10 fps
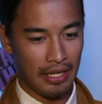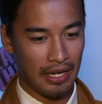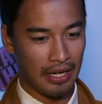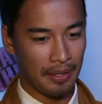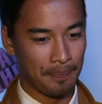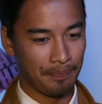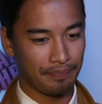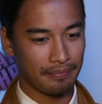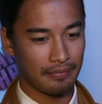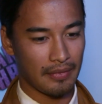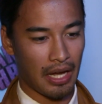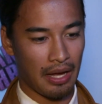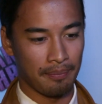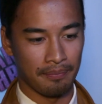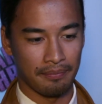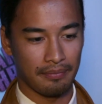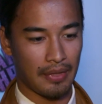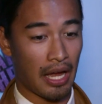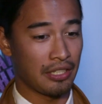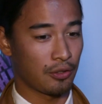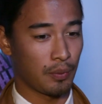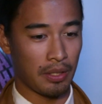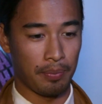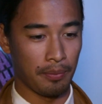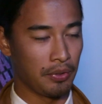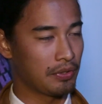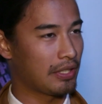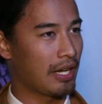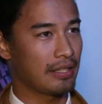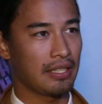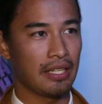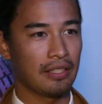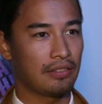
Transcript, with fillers: um, I'm I just want to put music out there.